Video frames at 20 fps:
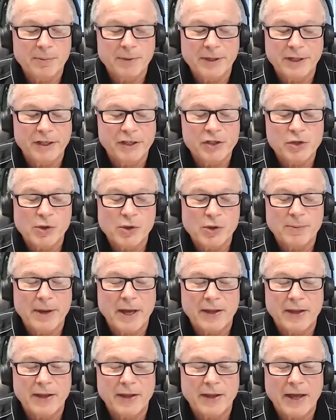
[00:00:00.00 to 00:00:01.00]
And you talk
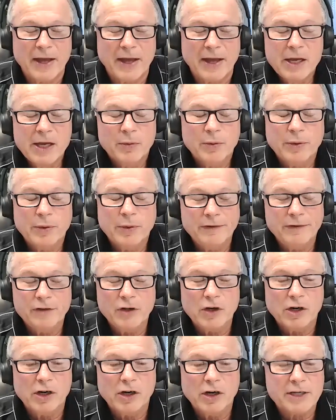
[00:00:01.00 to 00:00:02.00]
about that. We've
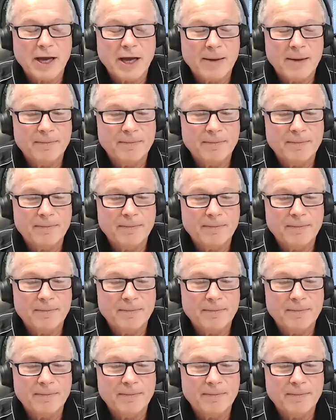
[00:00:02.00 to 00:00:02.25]
got